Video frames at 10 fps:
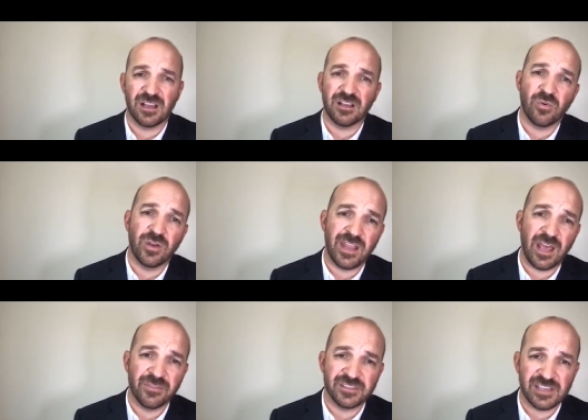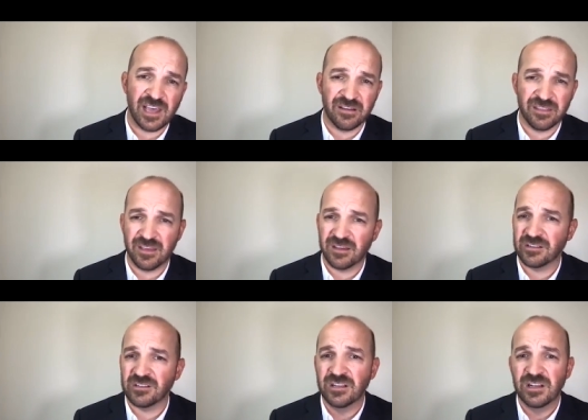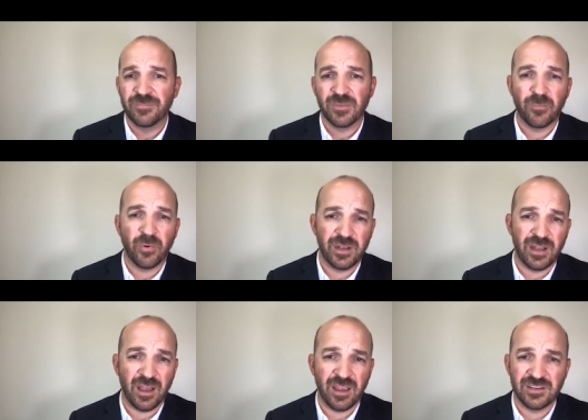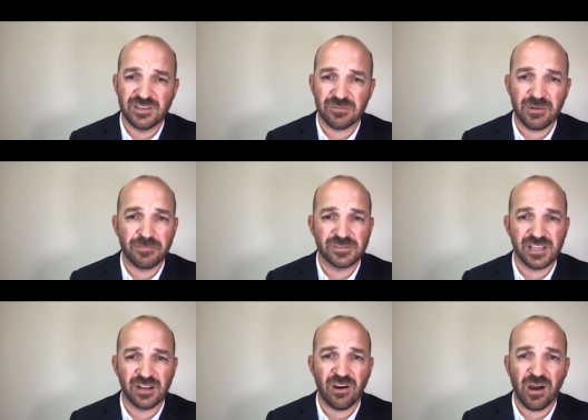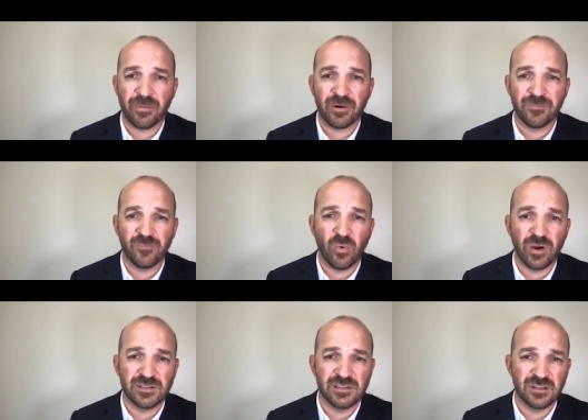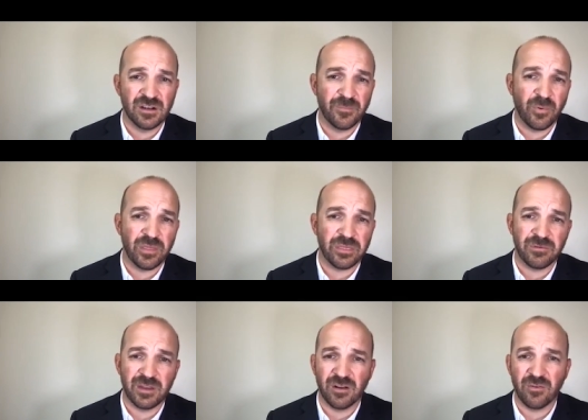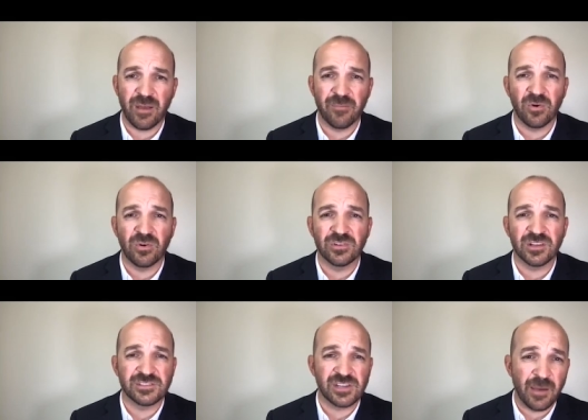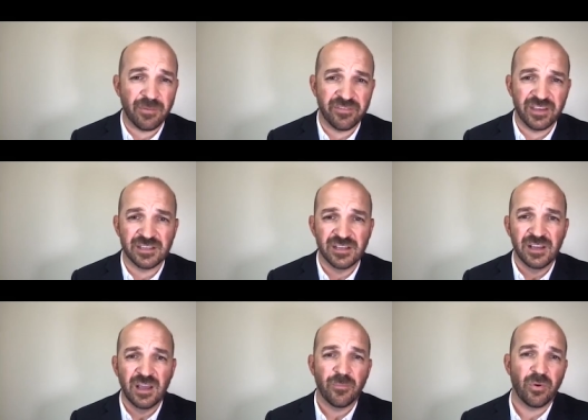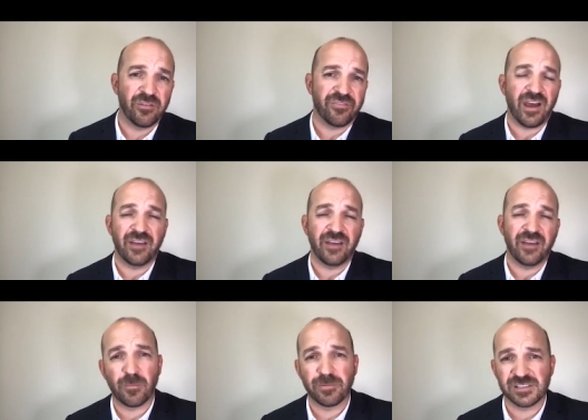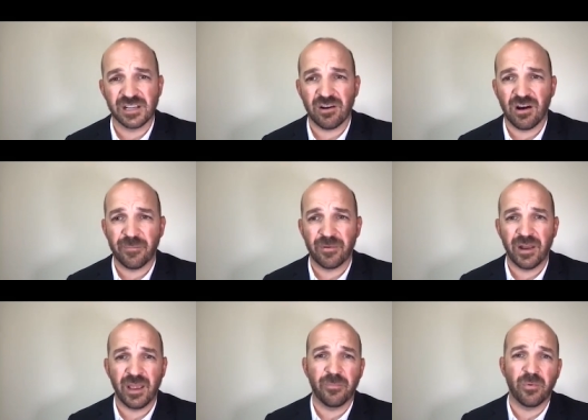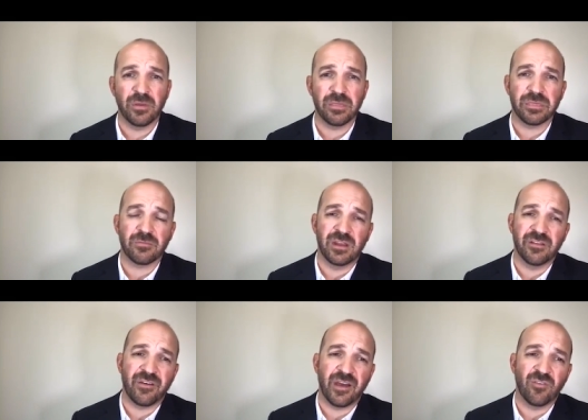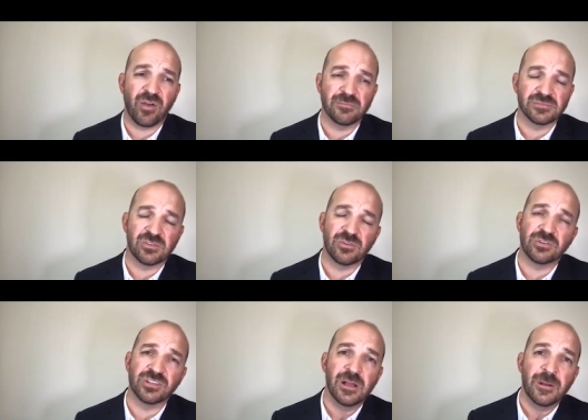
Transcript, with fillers: Going down the side of the hill, 0.9 to 3% copper, 1 to or 0.3 to gram gold. On top of it, 0.5 to 4% copper and 0.3 to 5 grams gold.